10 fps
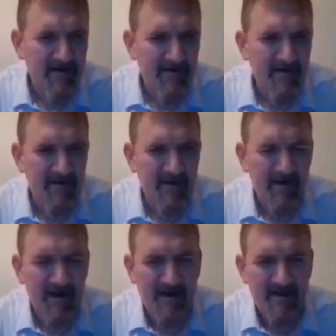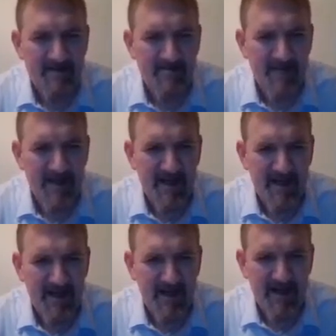Re-raises
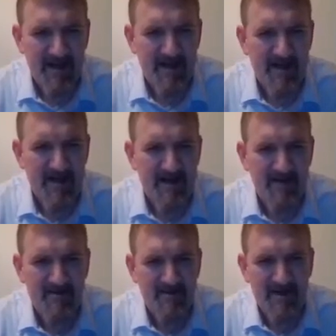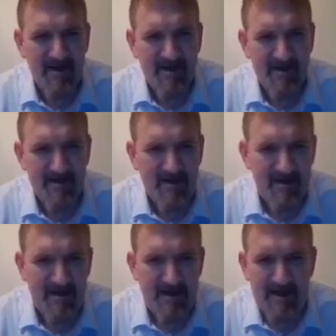big. I don't think
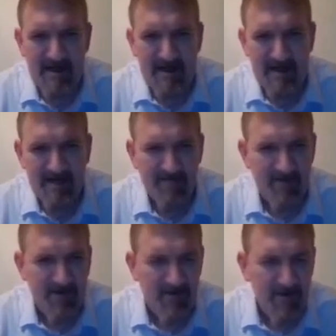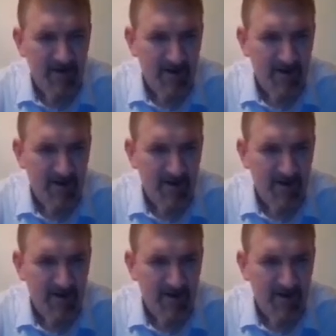I can fold.